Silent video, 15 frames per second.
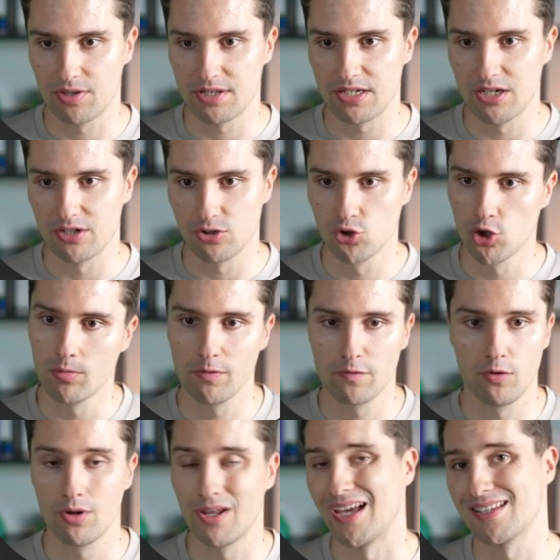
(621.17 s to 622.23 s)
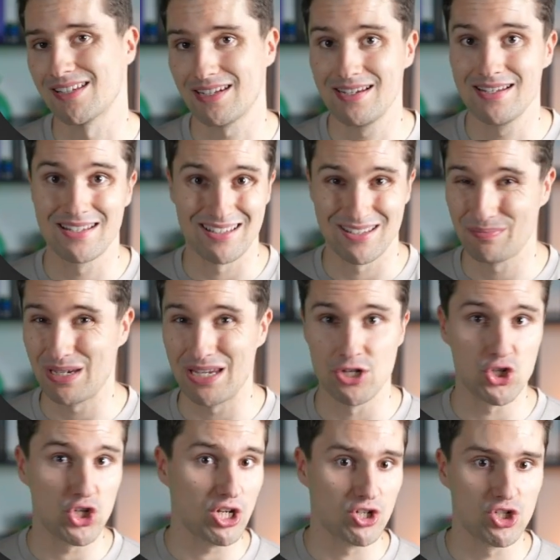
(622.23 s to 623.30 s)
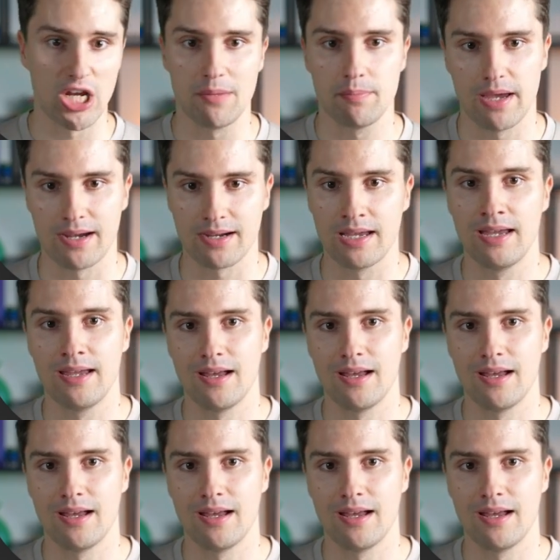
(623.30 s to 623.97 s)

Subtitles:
this here in a drawable folder as it is, as a PNG, JPEG,